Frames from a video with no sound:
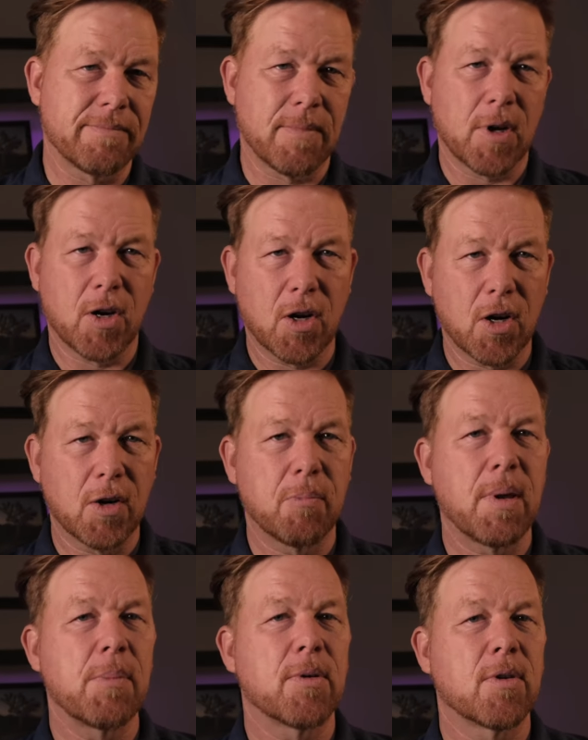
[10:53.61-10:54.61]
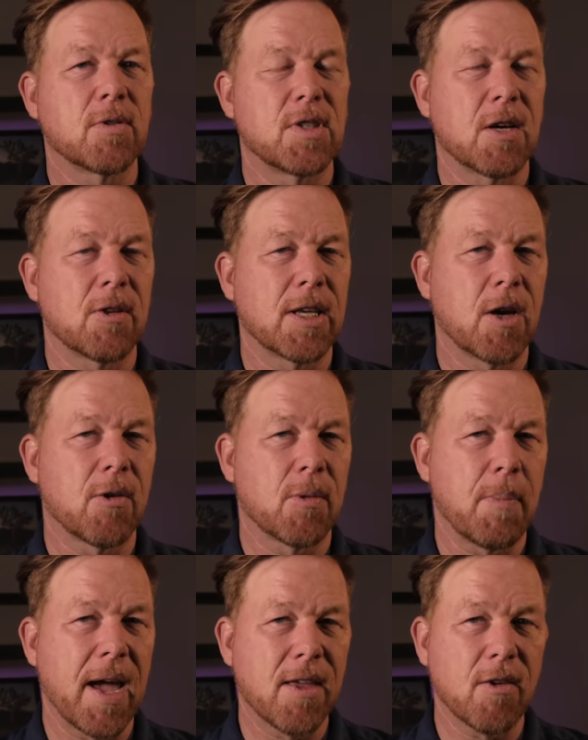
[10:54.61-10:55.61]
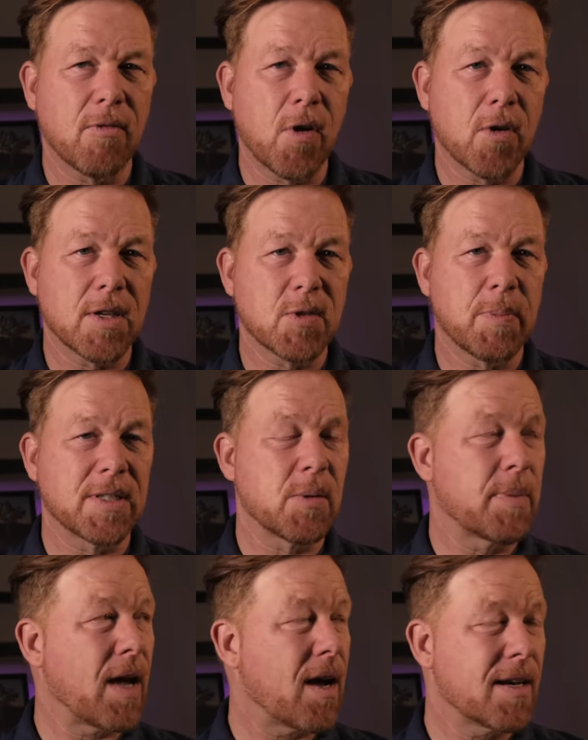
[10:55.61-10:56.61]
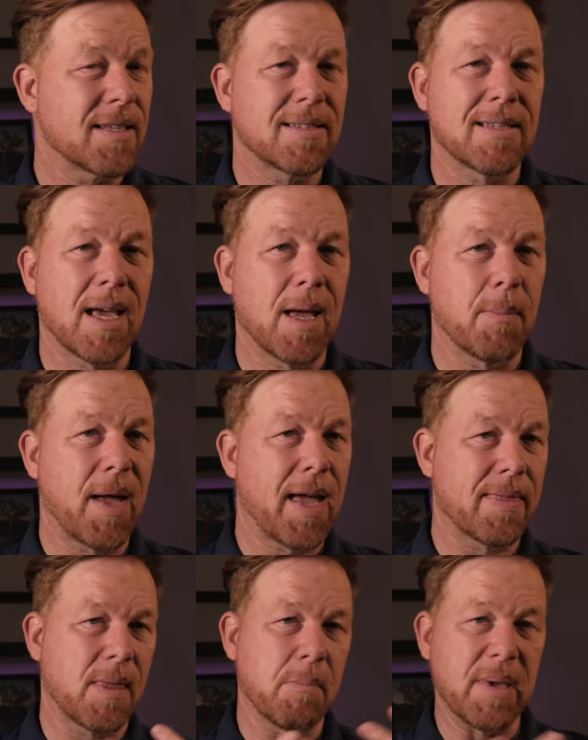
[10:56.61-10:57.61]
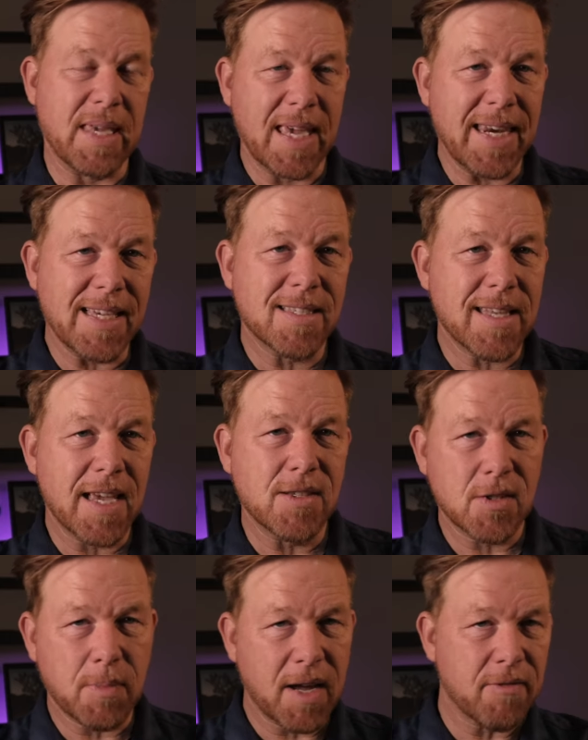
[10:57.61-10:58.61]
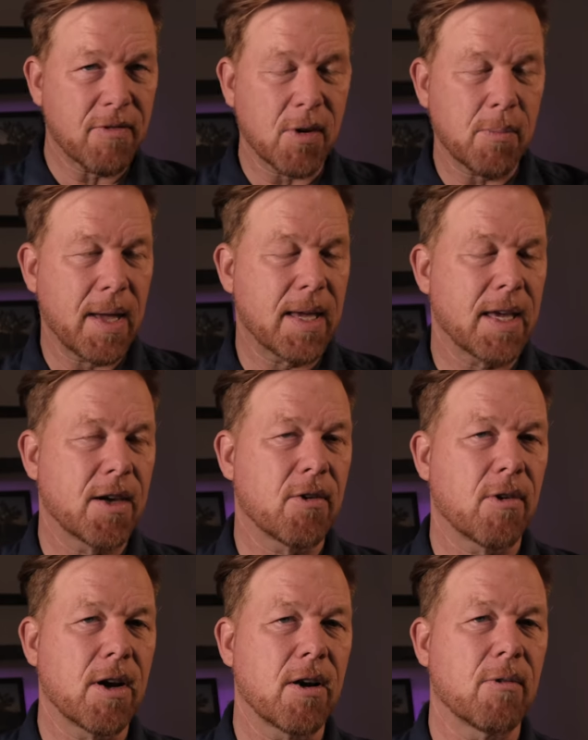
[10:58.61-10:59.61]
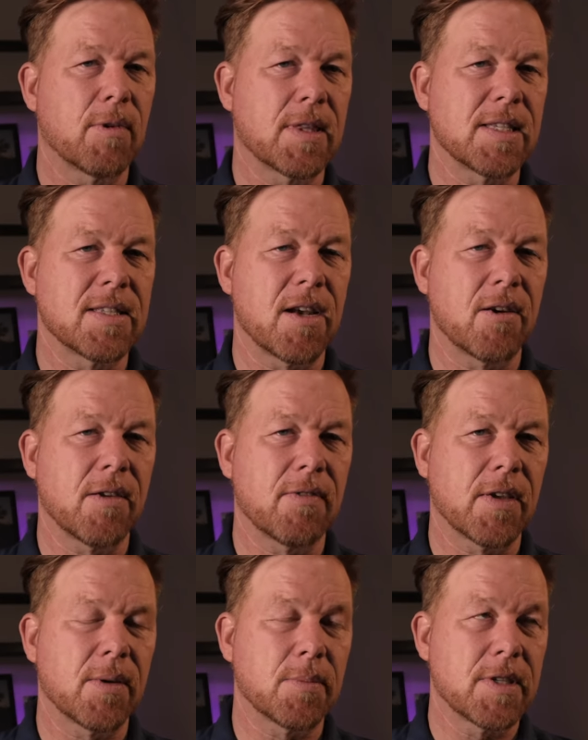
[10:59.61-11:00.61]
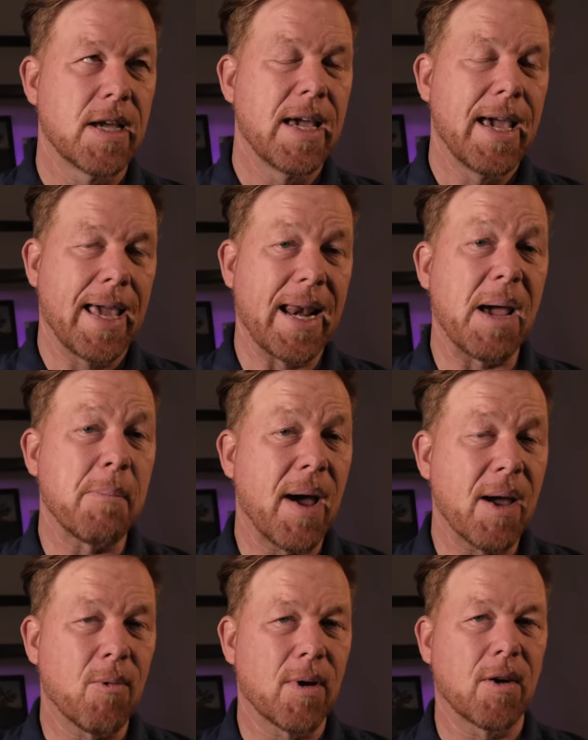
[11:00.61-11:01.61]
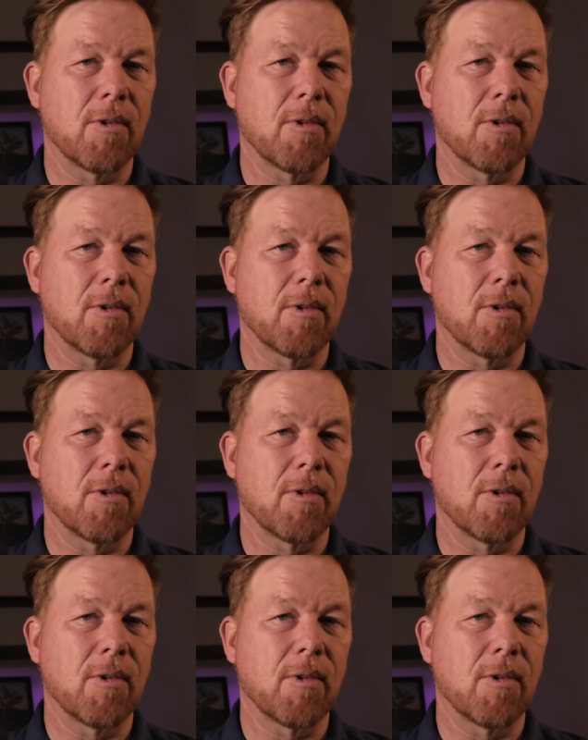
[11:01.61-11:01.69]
heard people generally go with manual focus, but to be honest, I'm at the beginning stage of my filmmaking career with these narrative films, and I might want to